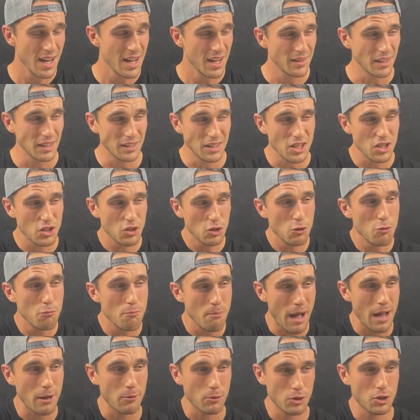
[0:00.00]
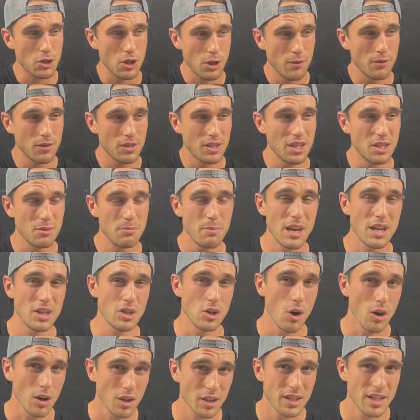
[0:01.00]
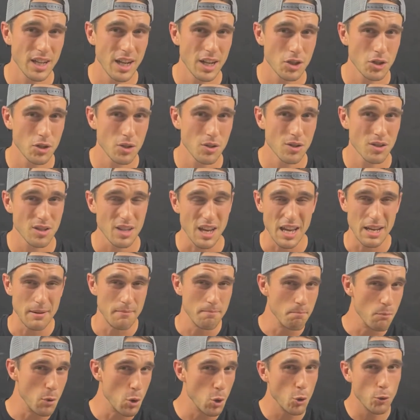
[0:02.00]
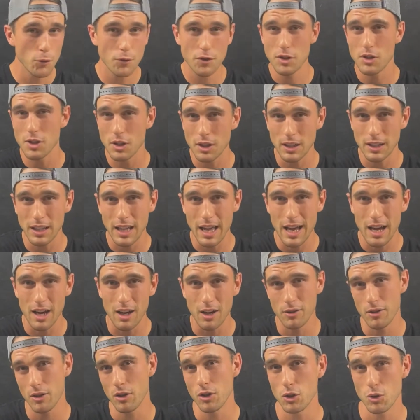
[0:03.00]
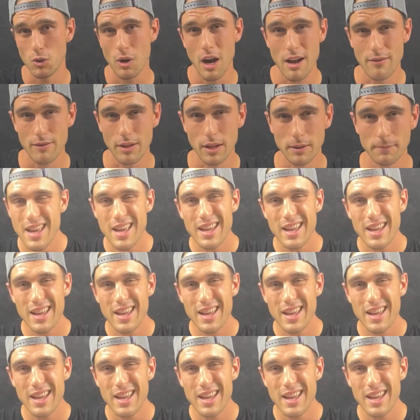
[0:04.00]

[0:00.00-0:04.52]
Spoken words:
that these new microservices-based architectures and moves to the cloud are driving.